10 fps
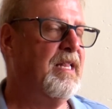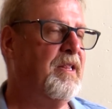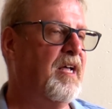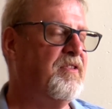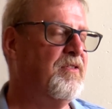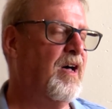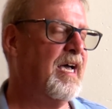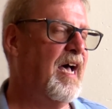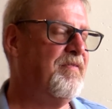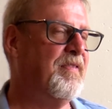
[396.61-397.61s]
Not too
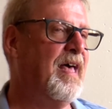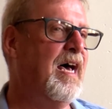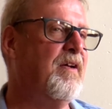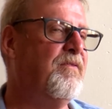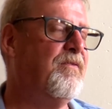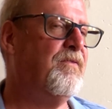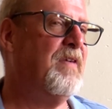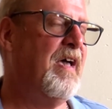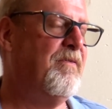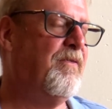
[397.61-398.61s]
long after that,
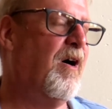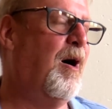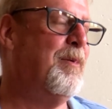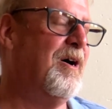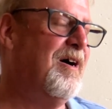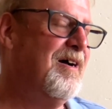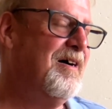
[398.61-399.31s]
a farmer